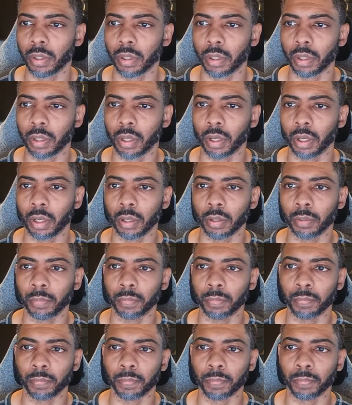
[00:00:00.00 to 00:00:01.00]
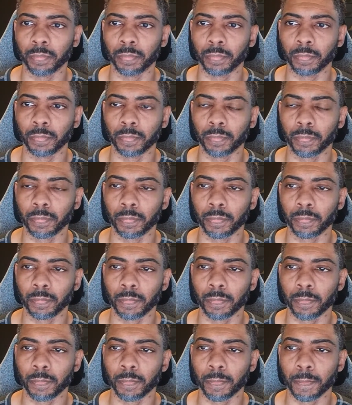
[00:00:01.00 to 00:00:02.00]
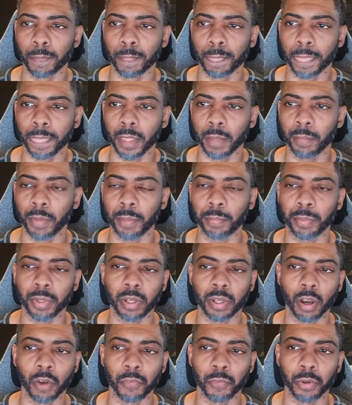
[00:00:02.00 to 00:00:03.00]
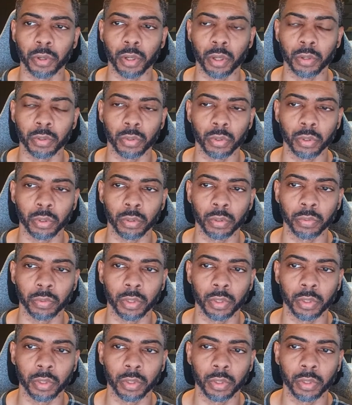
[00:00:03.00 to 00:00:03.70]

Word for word: Um, it might be covered under